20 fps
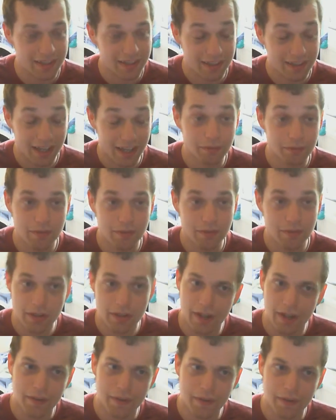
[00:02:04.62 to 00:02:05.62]
kind of
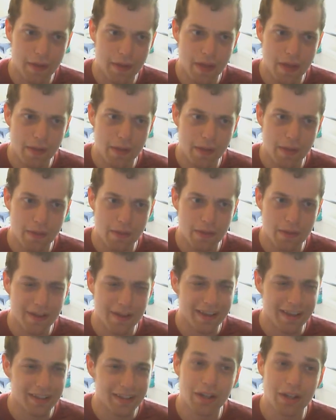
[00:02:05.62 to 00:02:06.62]
the
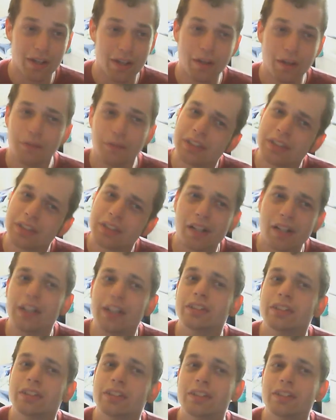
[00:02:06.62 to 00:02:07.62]
he's another secret
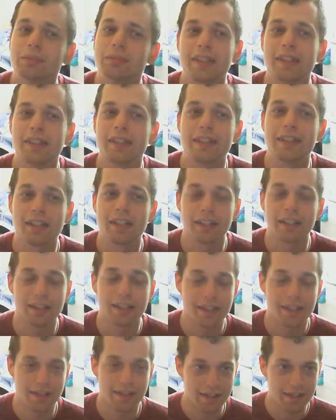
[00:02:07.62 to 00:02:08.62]
agent, but he's
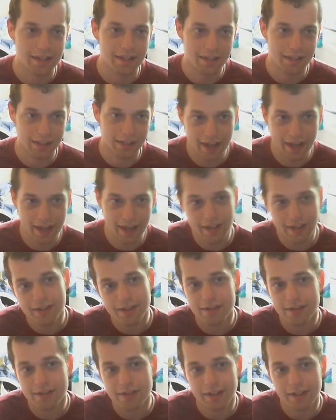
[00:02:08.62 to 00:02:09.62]
the gay
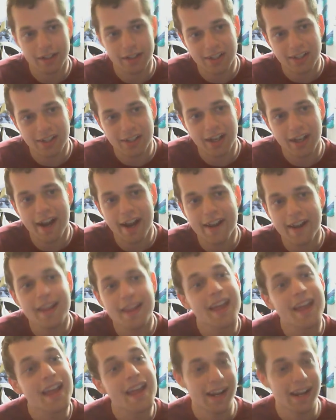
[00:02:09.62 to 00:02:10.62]
secret agent guy,
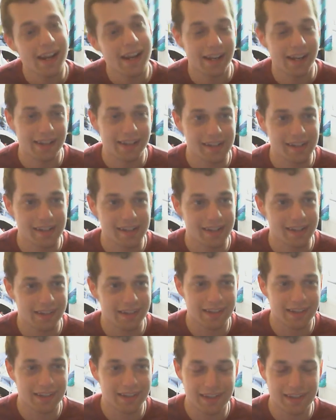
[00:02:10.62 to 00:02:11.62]
and then
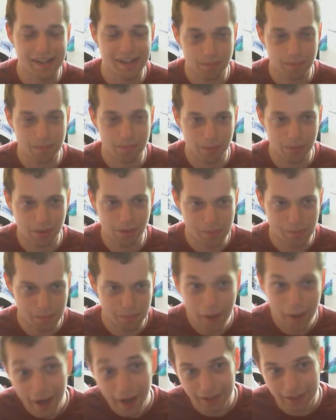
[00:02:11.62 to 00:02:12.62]
he becomes
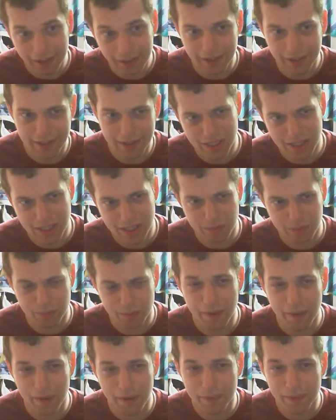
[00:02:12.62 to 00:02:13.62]
paralyzed
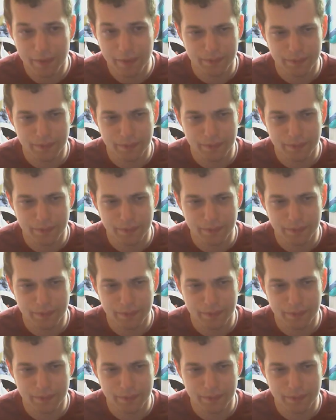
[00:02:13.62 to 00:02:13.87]
throughout